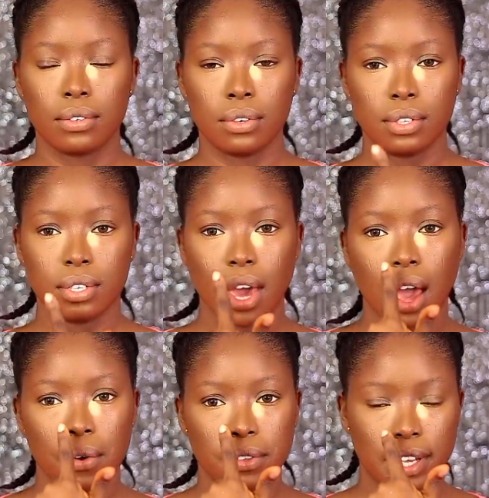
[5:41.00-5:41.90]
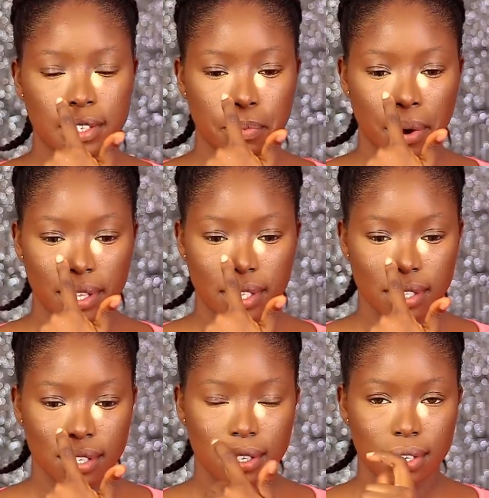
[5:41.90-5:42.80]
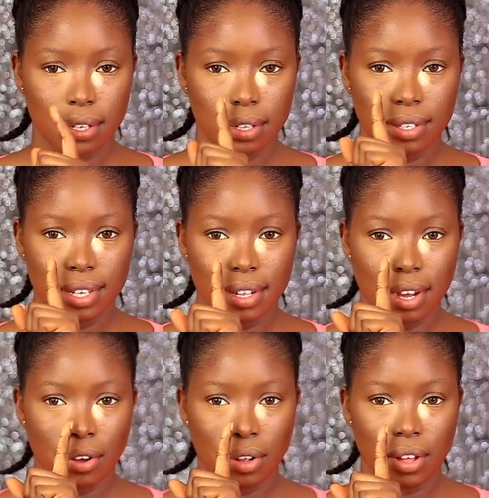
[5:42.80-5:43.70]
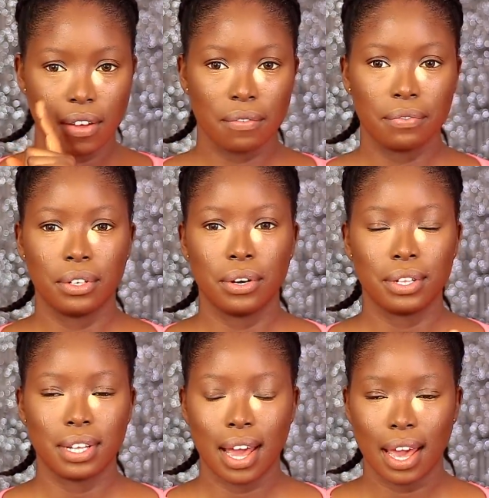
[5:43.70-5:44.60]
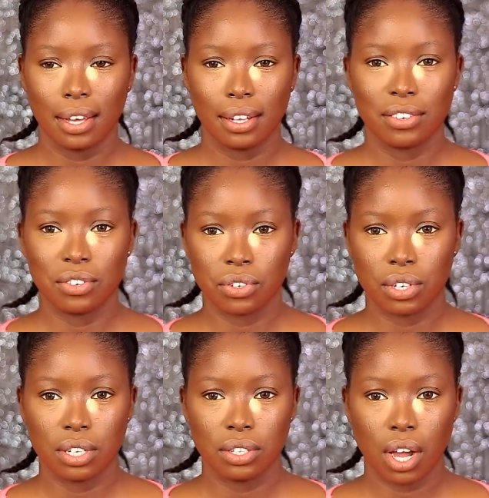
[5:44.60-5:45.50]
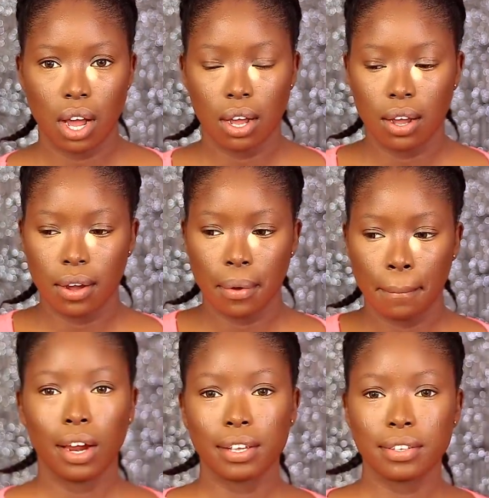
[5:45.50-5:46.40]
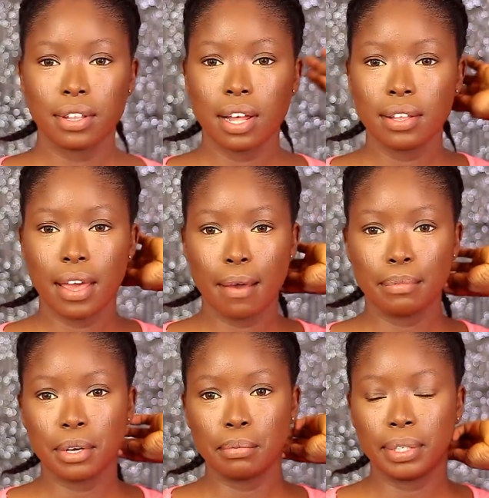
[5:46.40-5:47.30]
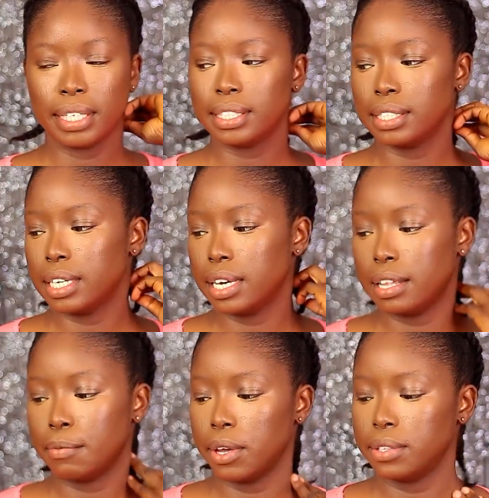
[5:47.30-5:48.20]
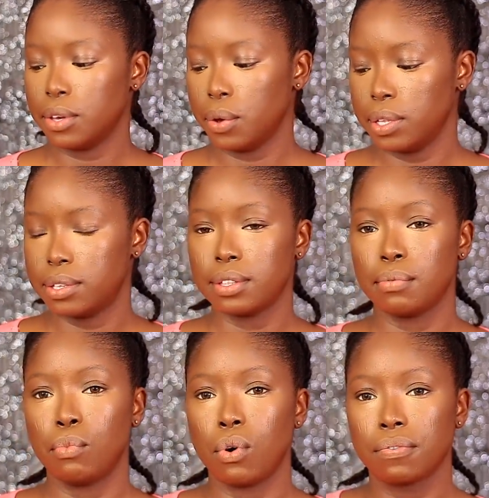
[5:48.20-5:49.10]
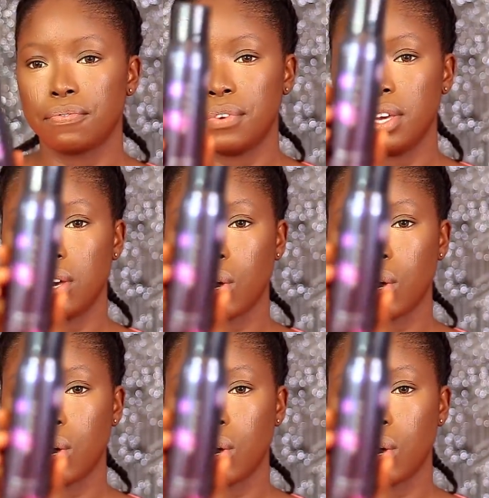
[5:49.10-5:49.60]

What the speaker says: So you see how it has brightened this inner corner of the under eye that is usually dark. Alright, so now that I'm done blending it in, I'm going to go into the Morphe